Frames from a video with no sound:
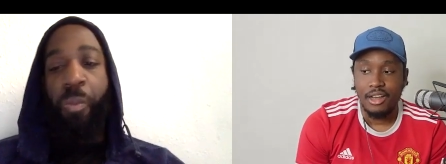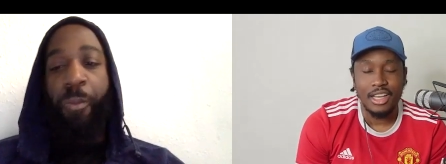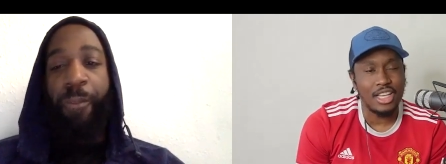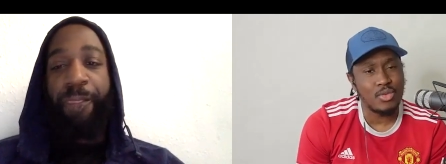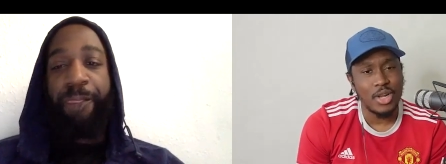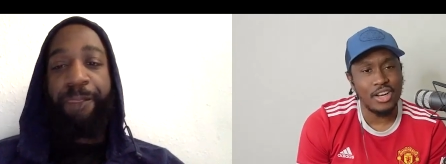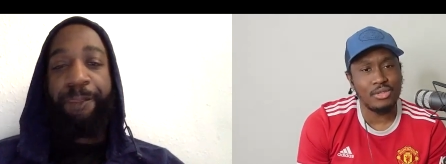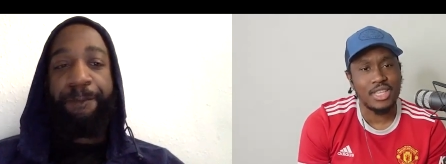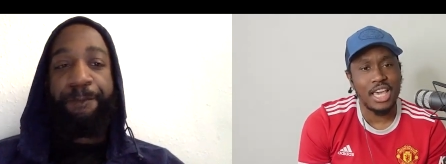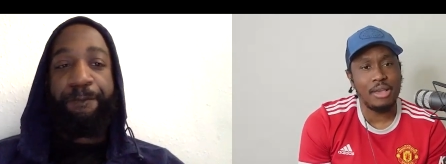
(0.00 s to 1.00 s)
Speaker 1: it's one of those
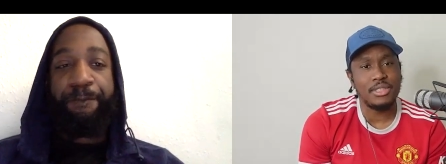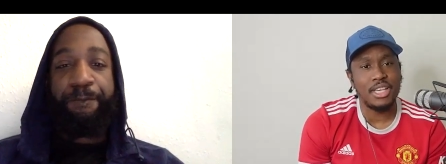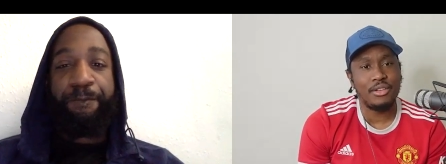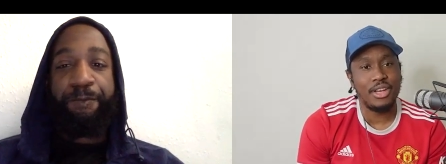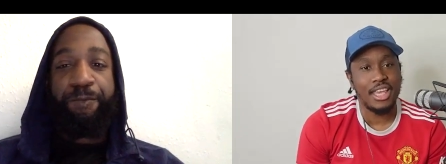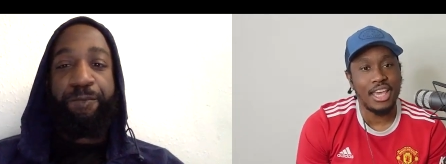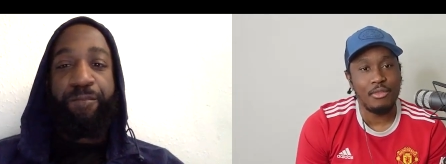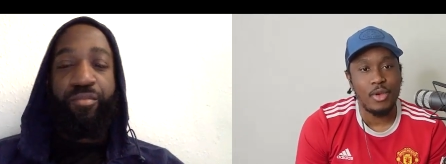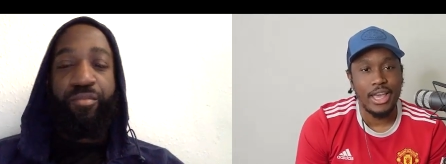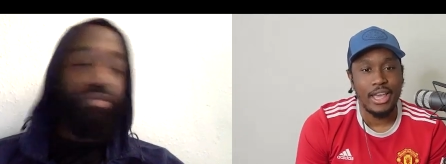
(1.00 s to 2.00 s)
games, Edwin, again,
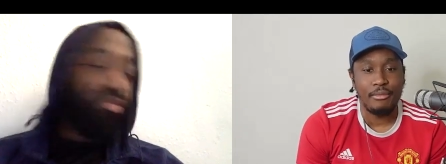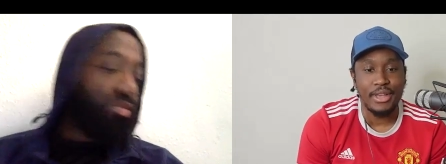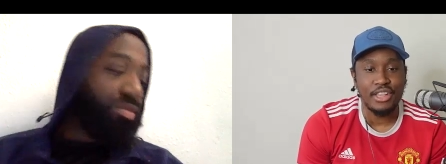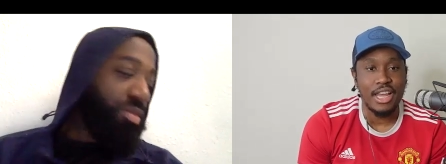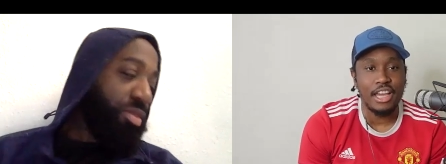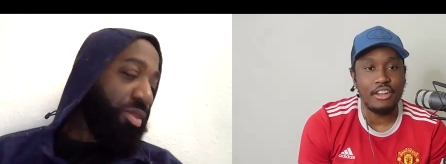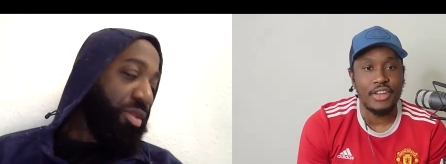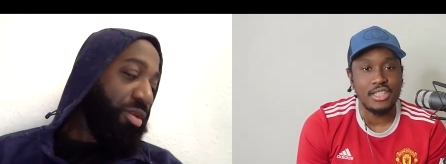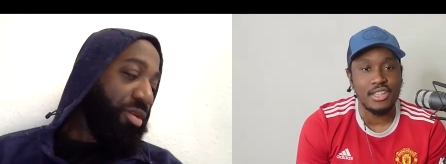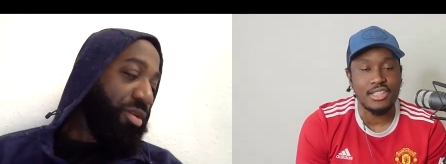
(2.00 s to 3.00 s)
where Man United
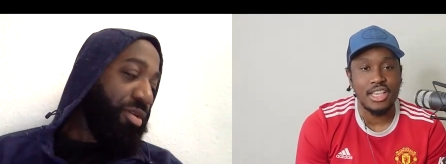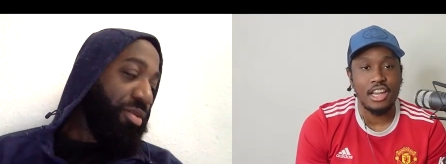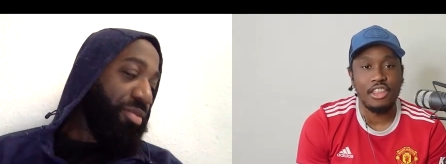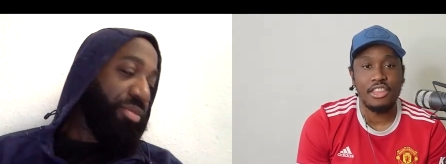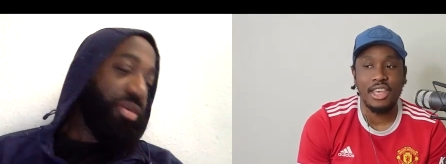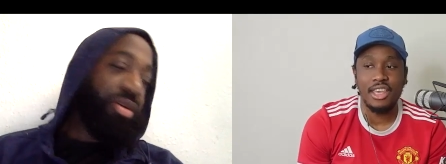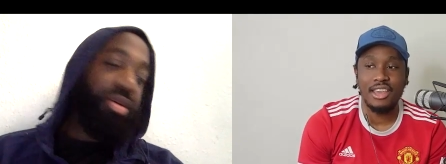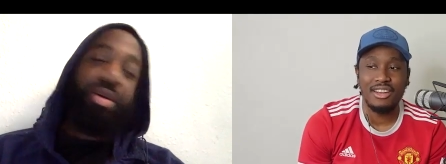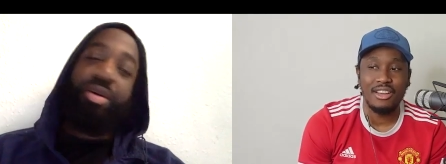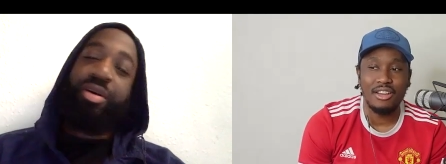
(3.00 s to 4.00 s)
fans are sitting there
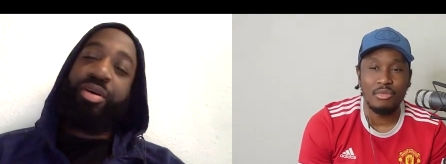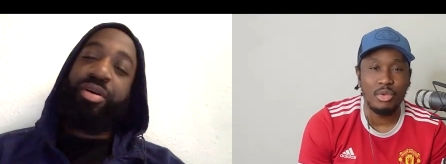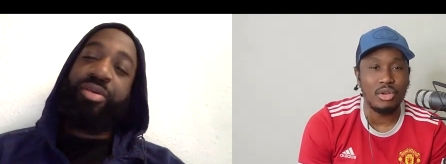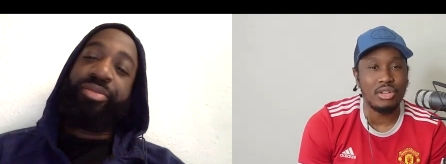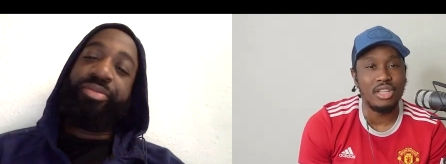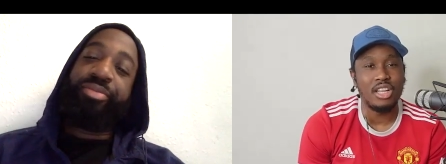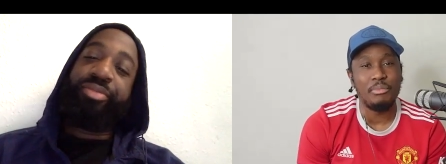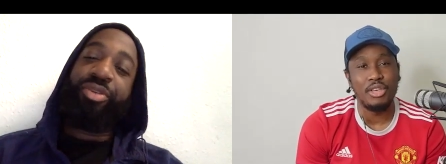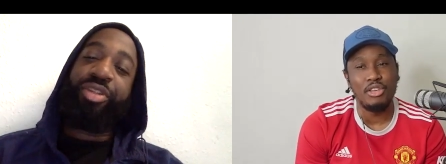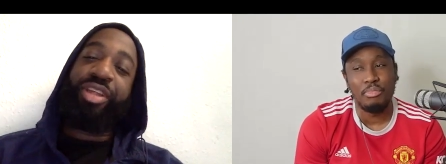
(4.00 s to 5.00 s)
thinking, we got the W.
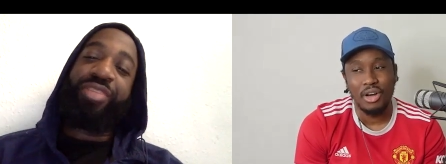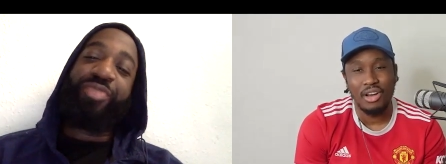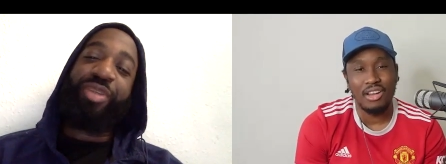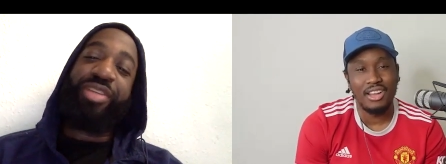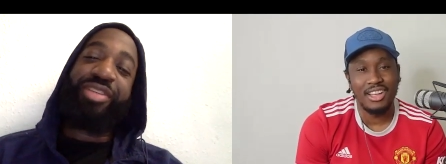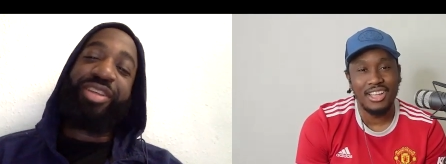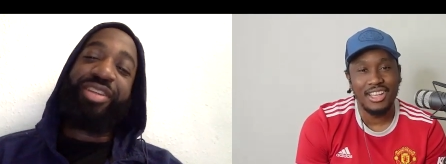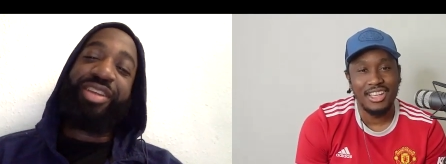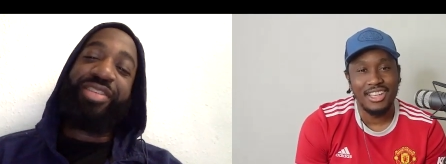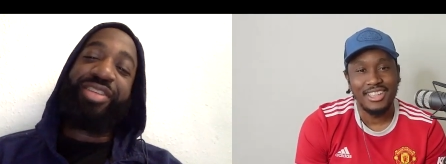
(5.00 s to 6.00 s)
Look, let's, but... be, let's,
Speaker 2: let,
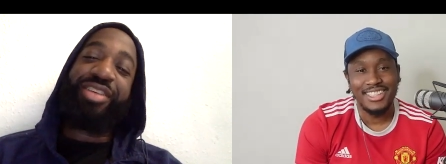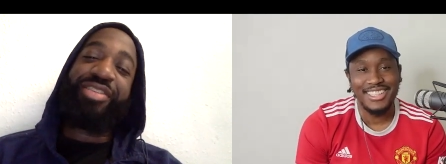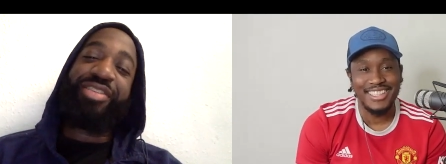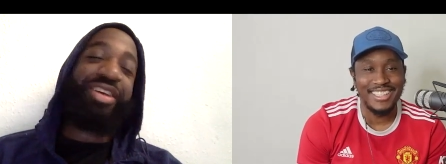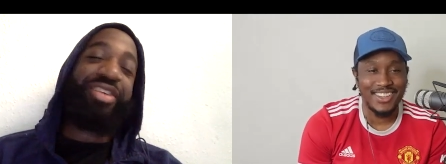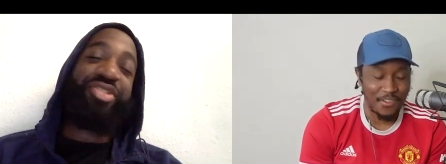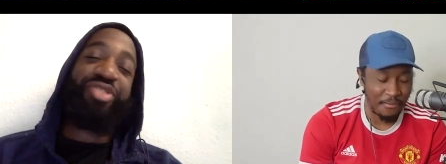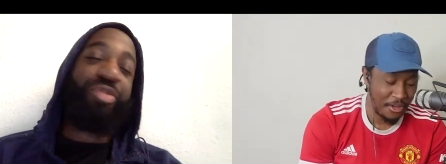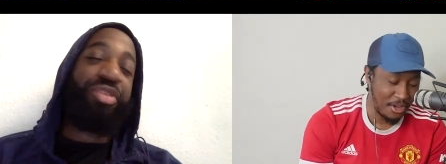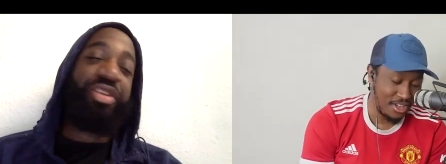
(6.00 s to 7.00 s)
let's let's just say it straight. We
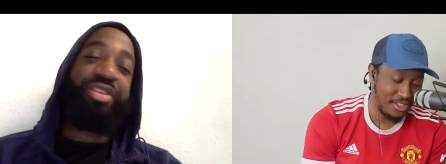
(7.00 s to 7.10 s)
didn't